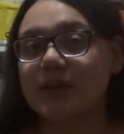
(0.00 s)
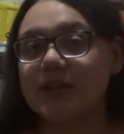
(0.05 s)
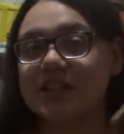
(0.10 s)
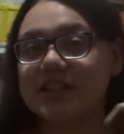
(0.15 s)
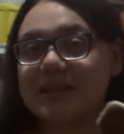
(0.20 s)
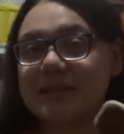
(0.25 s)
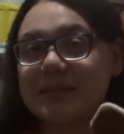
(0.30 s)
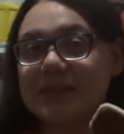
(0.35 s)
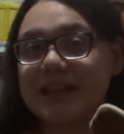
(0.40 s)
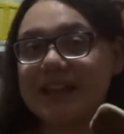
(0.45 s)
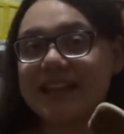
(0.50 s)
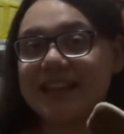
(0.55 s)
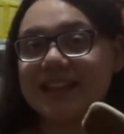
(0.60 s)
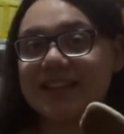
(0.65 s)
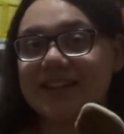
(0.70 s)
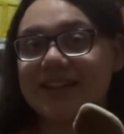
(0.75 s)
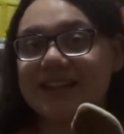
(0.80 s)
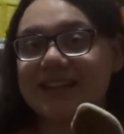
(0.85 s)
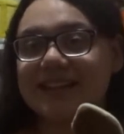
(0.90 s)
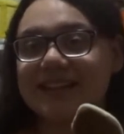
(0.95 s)
cheap either
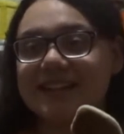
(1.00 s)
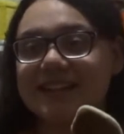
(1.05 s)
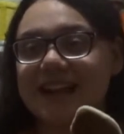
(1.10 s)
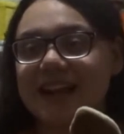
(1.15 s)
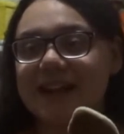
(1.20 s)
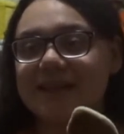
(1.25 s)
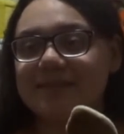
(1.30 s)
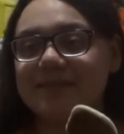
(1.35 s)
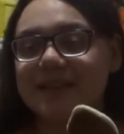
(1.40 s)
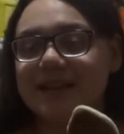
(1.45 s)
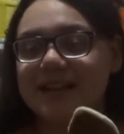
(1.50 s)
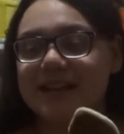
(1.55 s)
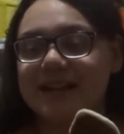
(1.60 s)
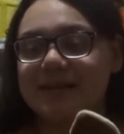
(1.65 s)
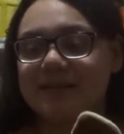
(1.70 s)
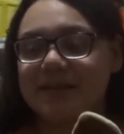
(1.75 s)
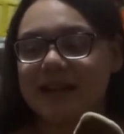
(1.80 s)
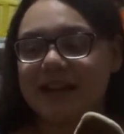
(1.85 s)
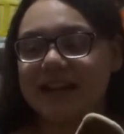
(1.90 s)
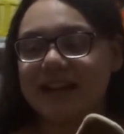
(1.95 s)
at the time,
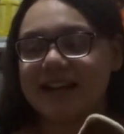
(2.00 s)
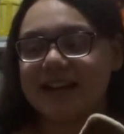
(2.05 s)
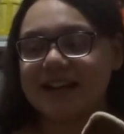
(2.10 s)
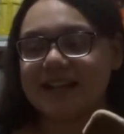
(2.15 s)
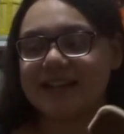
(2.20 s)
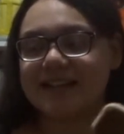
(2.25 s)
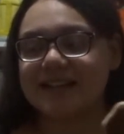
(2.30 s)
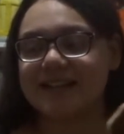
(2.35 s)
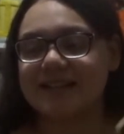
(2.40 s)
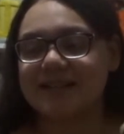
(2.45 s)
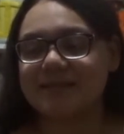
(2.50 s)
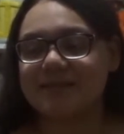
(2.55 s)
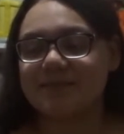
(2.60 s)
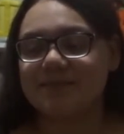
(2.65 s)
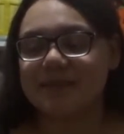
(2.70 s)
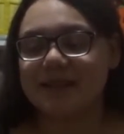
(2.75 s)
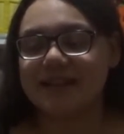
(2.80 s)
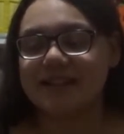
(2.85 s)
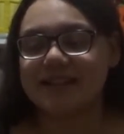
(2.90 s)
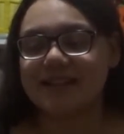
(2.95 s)
because
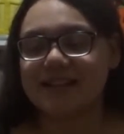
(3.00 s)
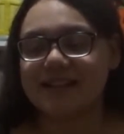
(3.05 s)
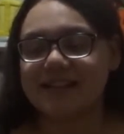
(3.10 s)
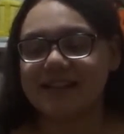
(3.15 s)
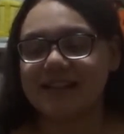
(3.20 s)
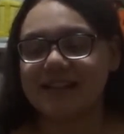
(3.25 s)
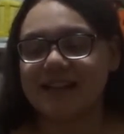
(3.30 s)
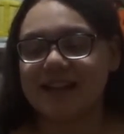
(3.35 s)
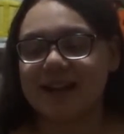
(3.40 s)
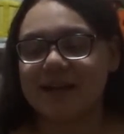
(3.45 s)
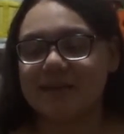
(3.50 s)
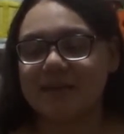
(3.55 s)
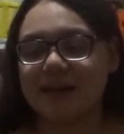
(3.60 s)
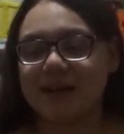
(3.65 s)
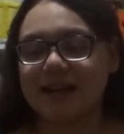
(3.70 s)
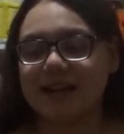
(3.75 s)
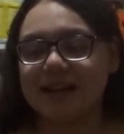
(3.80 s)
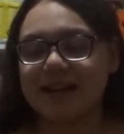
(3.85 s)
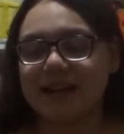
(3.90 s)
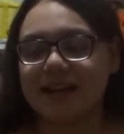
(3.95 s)
basically I
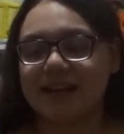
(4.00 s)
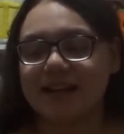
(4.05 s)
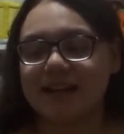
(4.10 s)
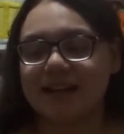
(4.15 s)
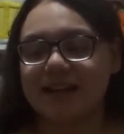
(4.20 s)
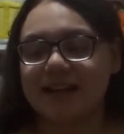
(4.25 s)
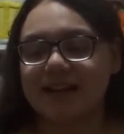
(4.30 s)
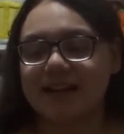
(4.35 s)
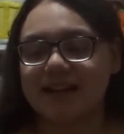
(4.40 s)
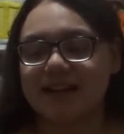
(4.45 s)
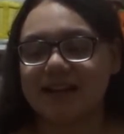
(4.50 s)
paid like